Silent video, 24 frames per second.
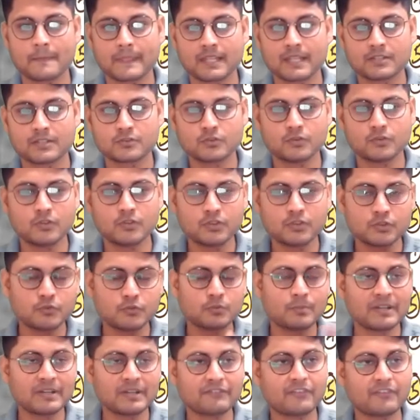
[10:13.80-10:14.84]
So you
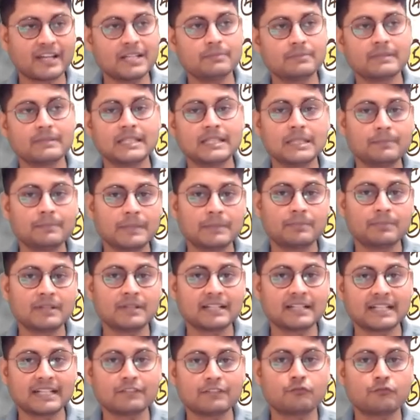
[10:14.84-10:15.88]
may find many people
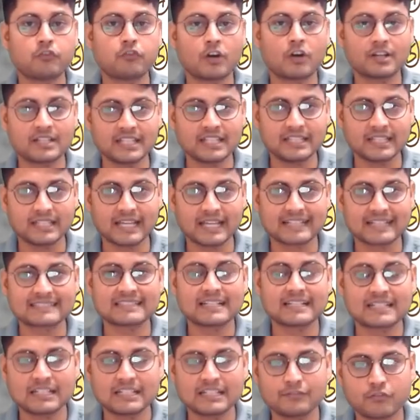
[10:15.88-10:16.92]
getting 40,
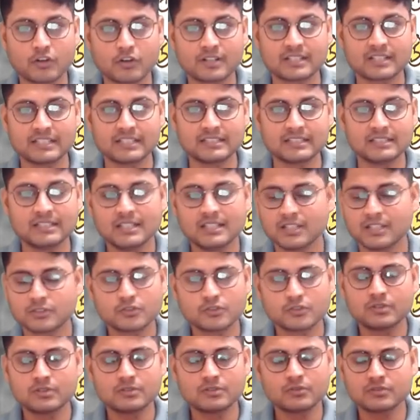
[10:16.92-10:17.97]
exactly 40.
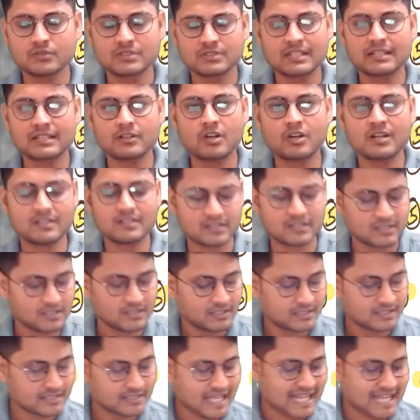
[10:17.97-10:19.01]
So those are not
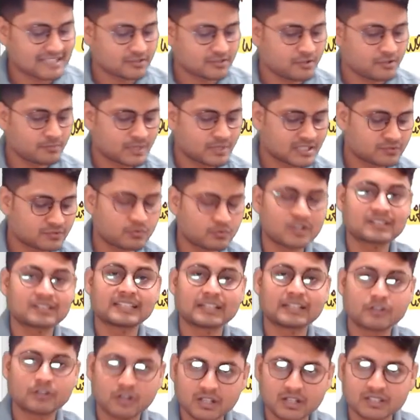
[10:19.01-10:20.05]
the actual marks what
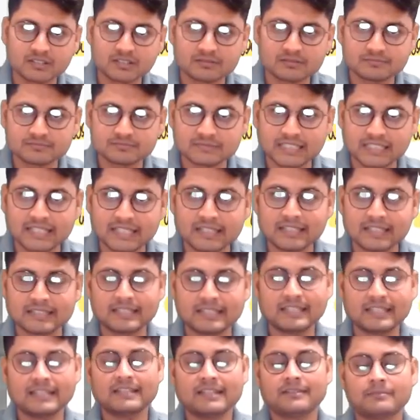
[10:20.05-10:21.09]
they got.
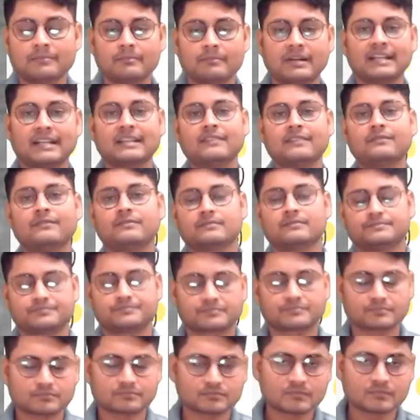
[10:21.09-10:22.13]
They might have
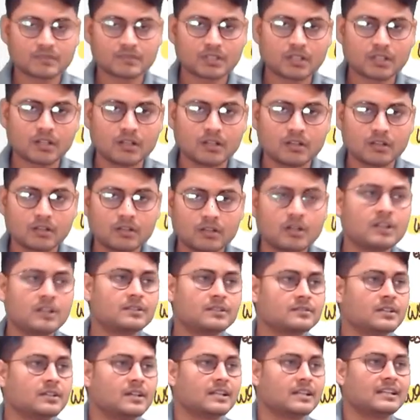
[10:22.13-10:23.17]

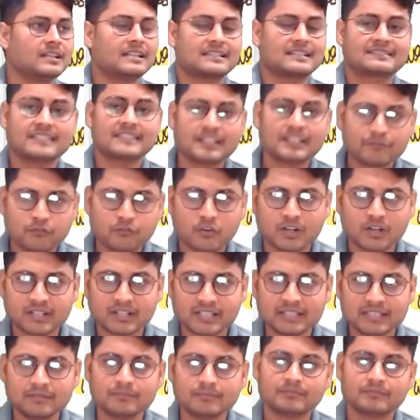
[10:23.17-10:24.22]
got less than
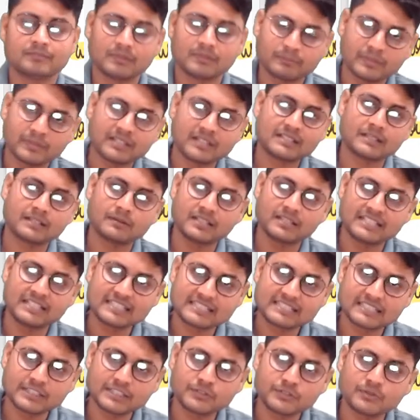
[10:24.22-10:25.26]
40, but
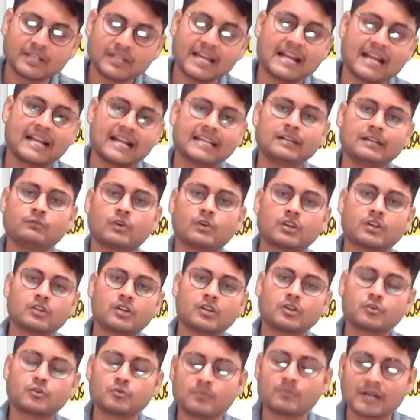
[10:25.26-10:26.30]
institute added 1
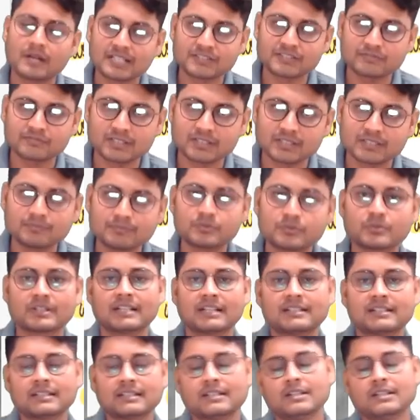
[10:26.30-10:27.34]
or 2 marks for them to
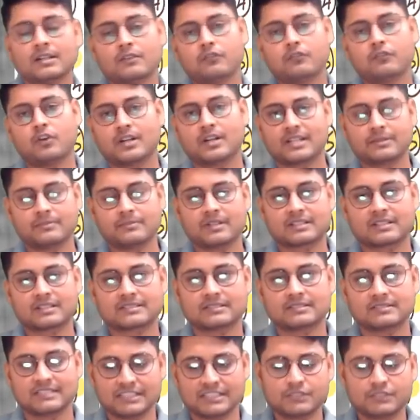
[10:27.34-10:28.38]
get 40
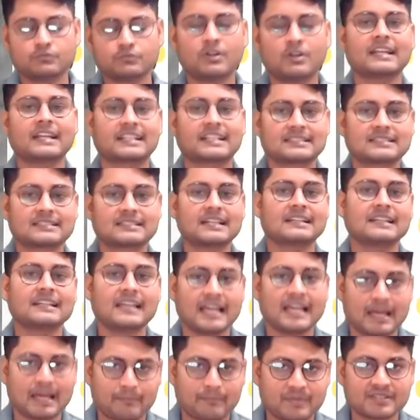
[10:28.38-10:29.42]
marks. This is what exactly
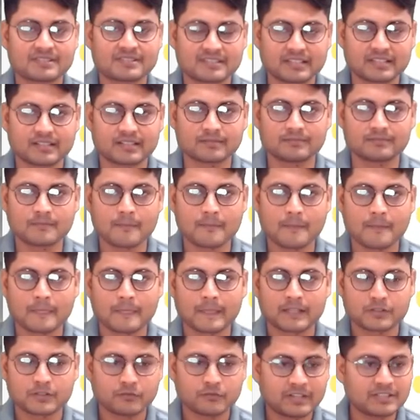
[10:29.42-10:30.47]
happens there.
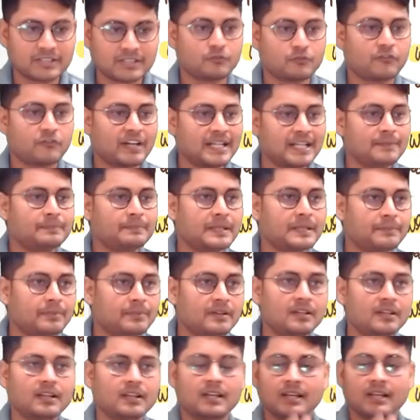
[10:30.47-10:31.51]
So when you find
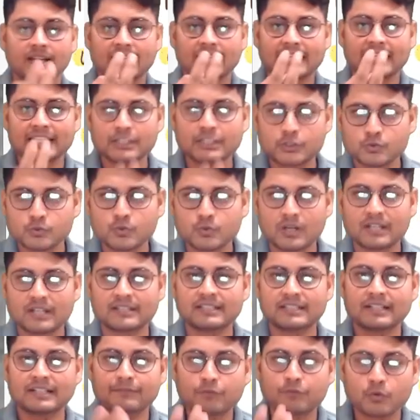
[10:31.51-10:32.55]
people getting
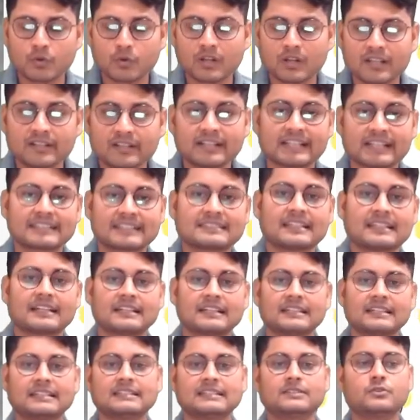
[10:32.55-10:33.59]
200, 400
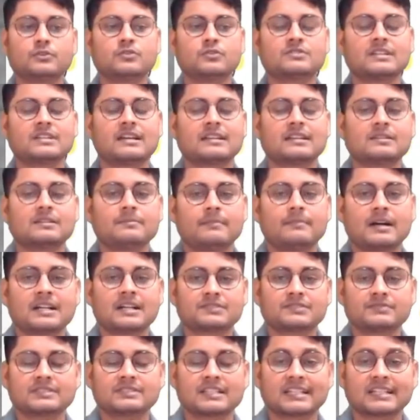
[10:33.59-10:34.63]
exactly, those are the
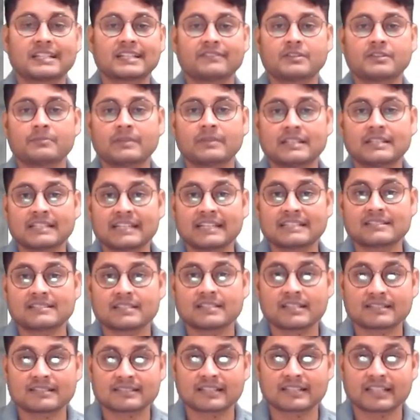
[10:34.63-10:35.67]
marks which are given by the
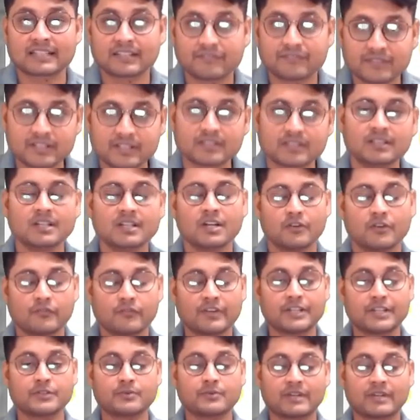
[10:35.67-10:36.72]
ICAI as a gift
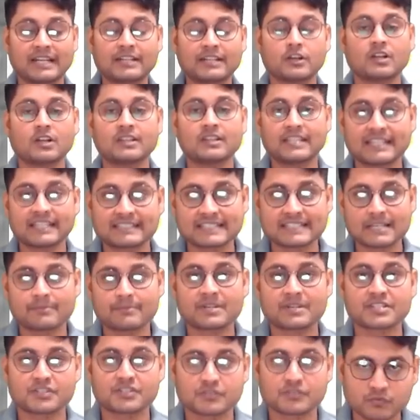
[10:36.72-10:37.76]
when you write all the
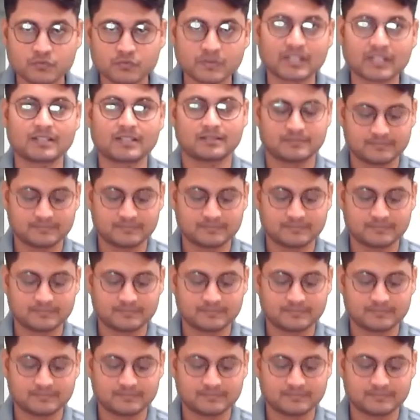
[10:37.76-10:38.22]
examinations well.